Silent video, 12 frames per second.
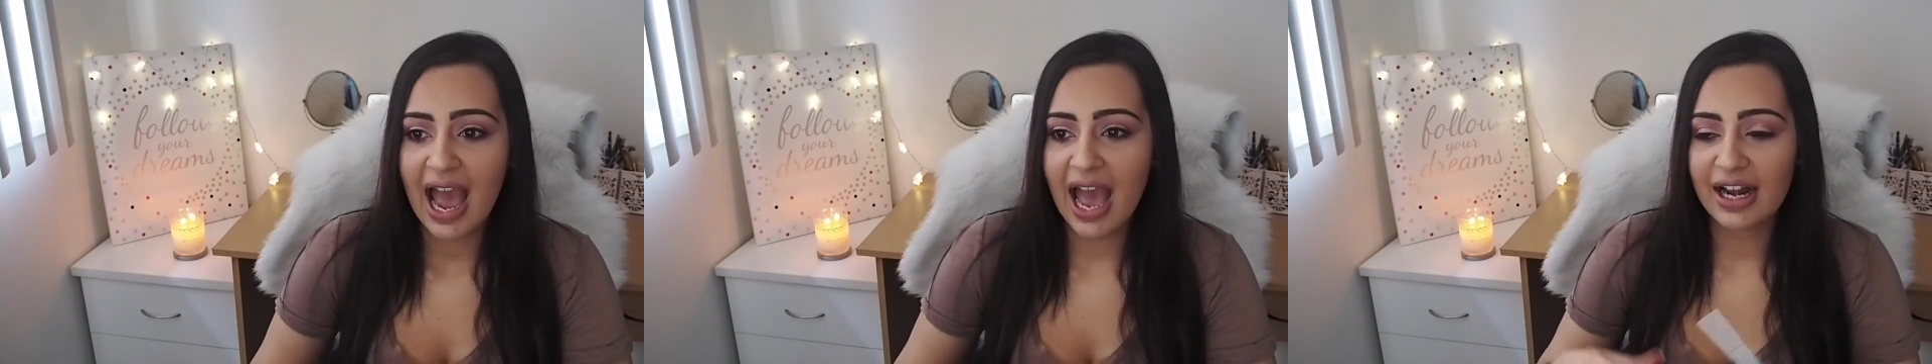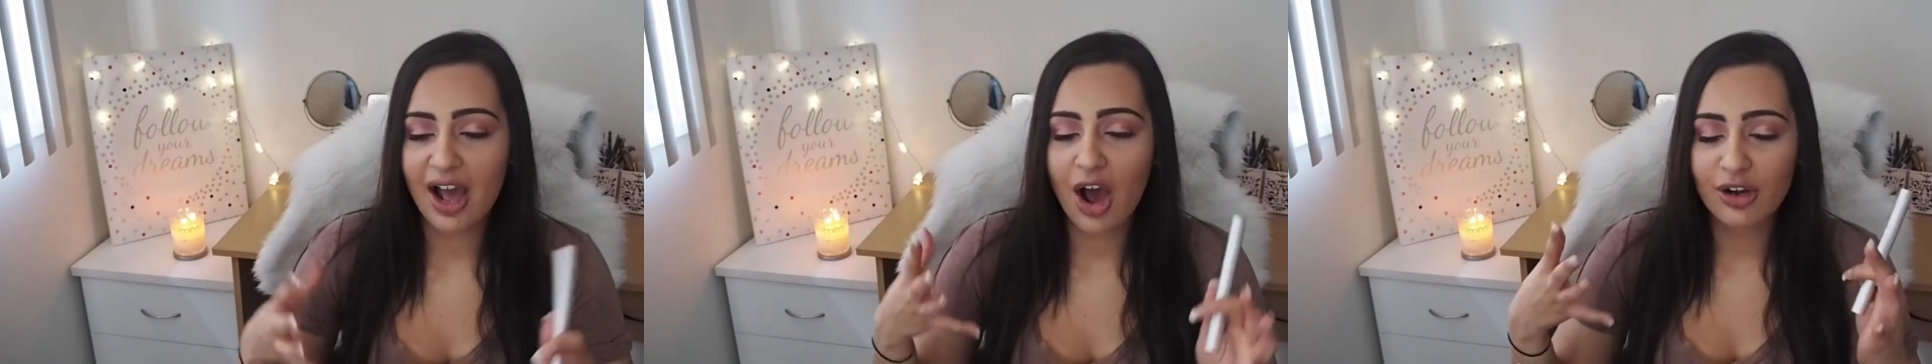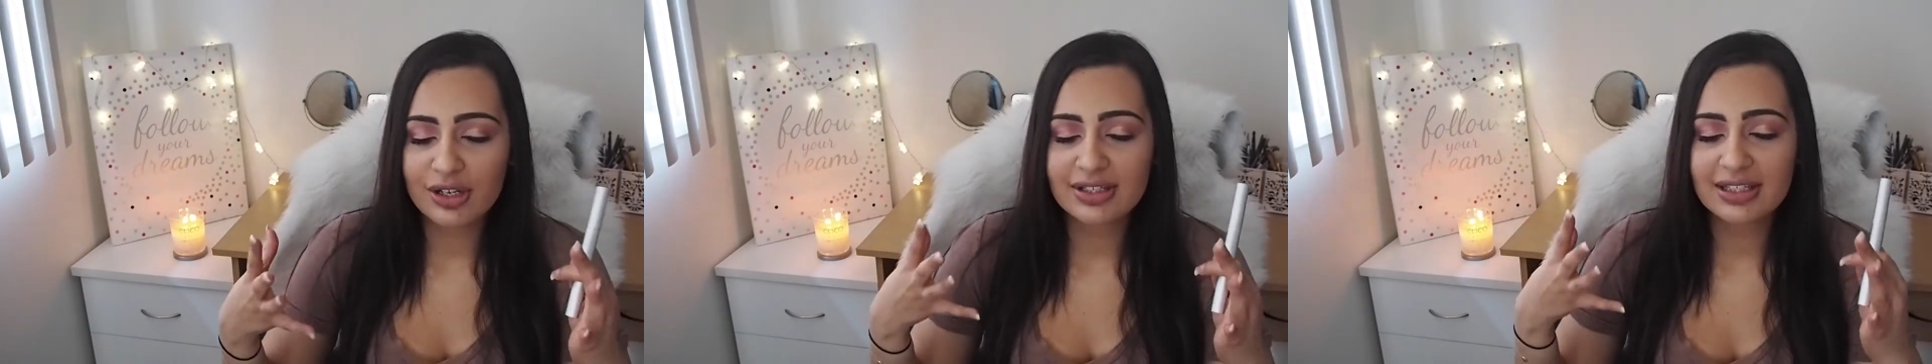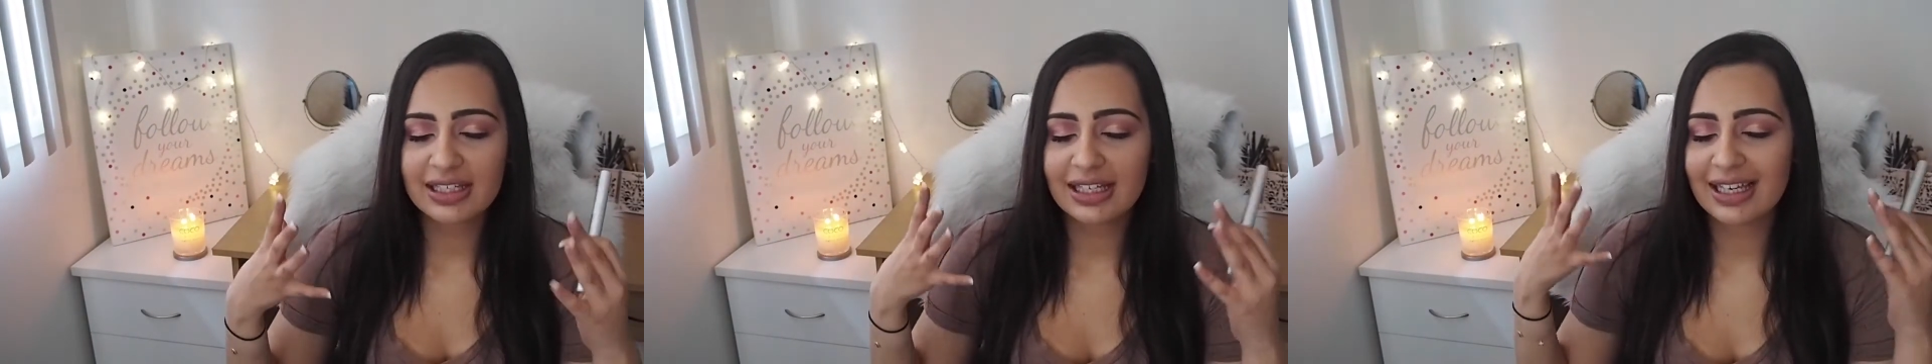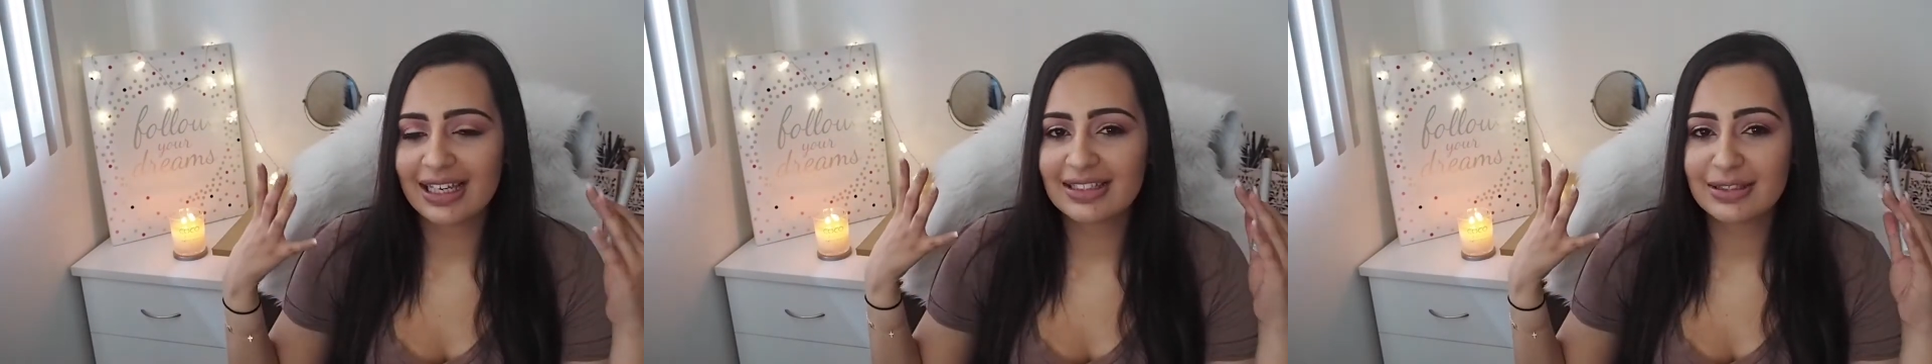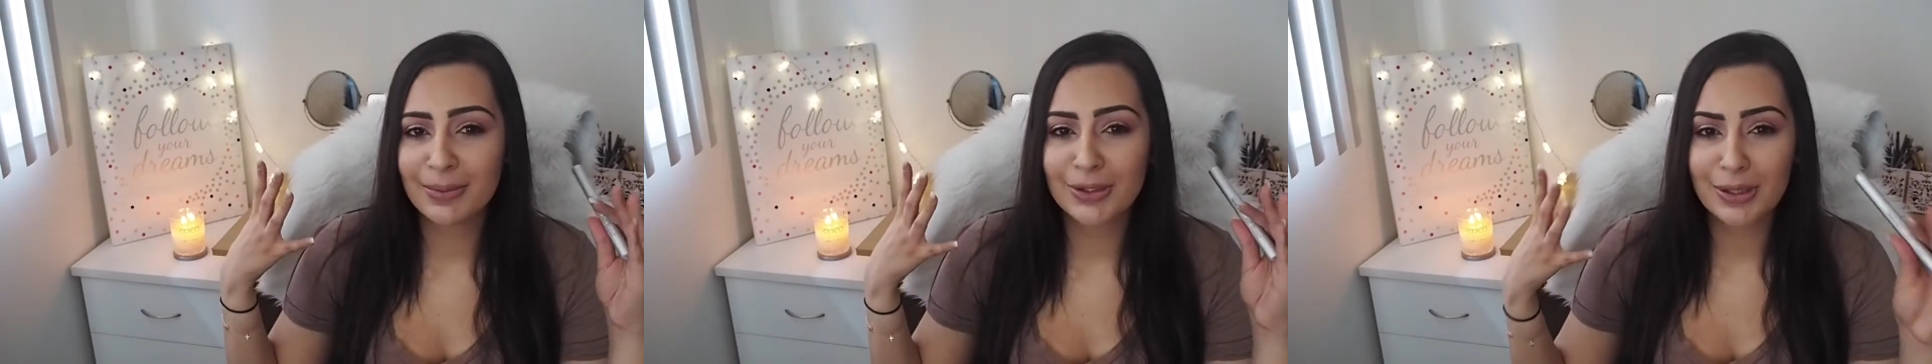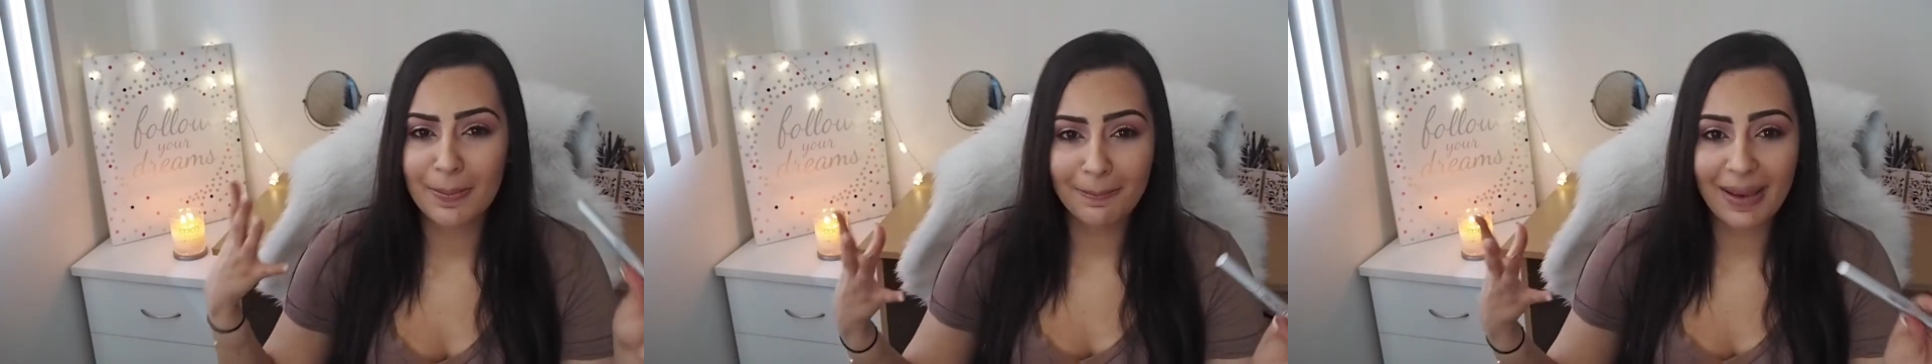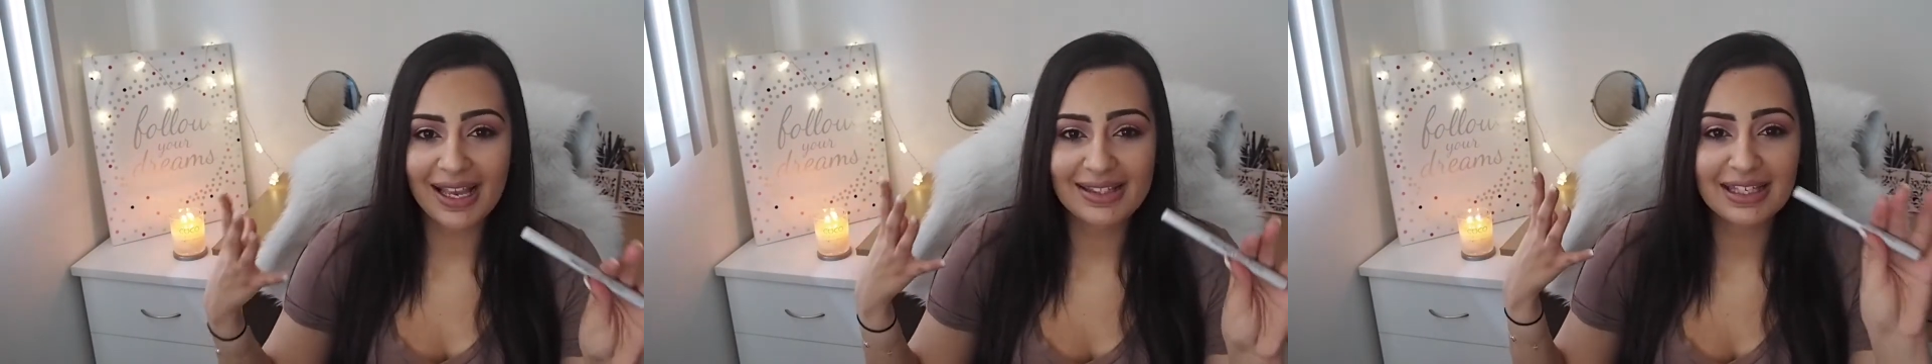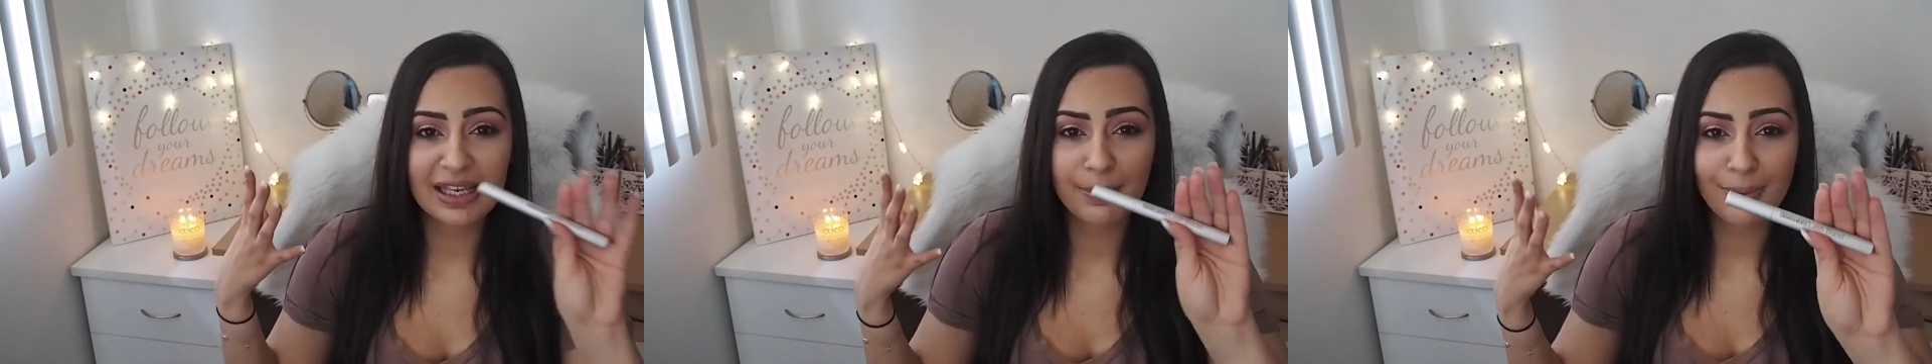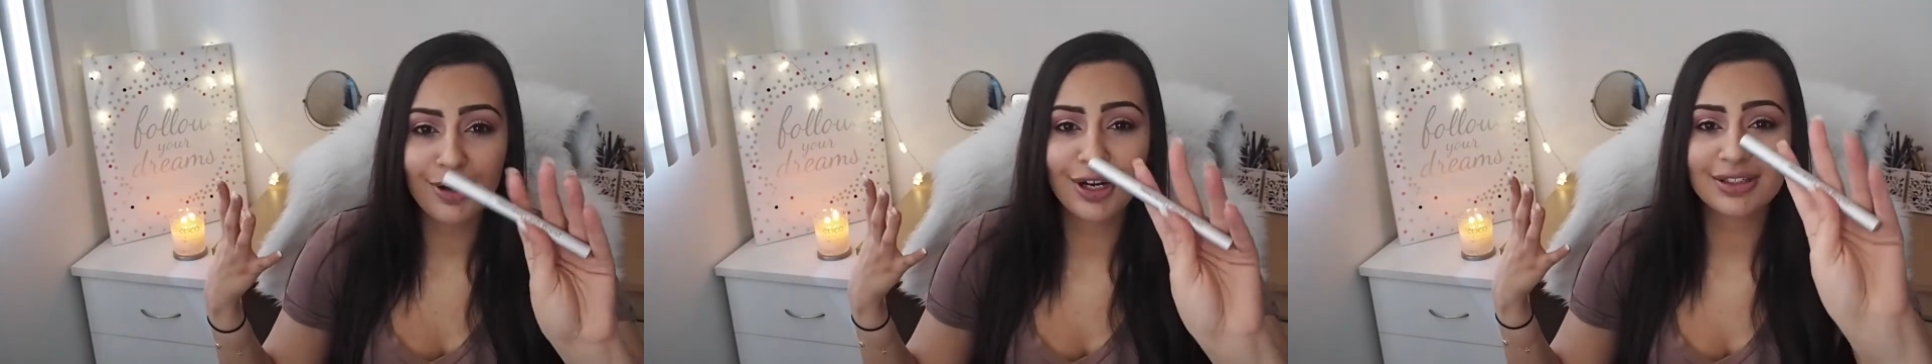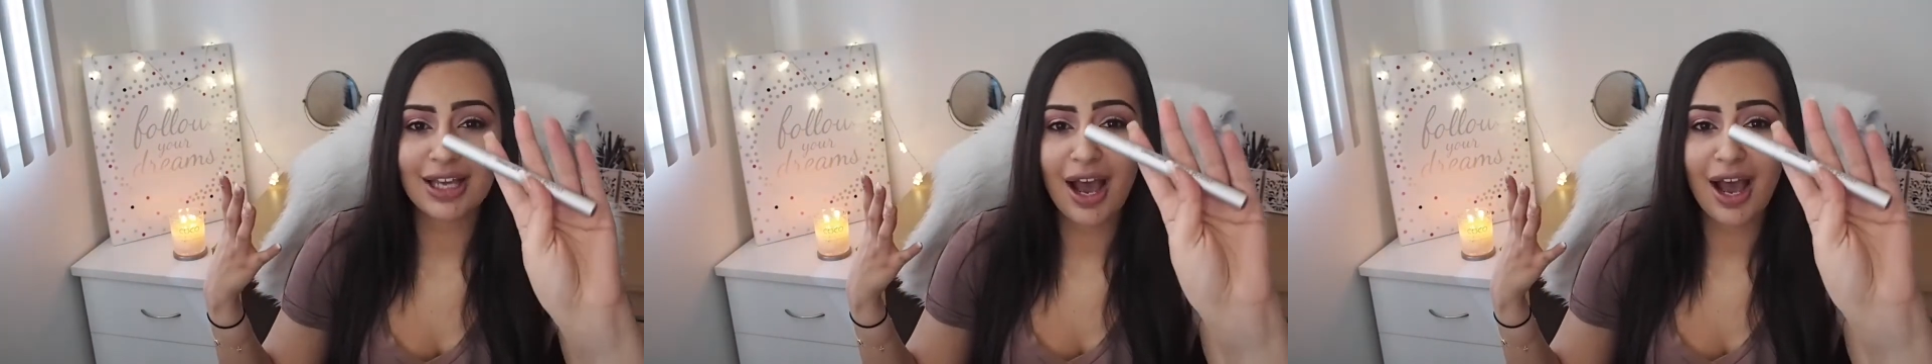And honestly, it is the most amazing product.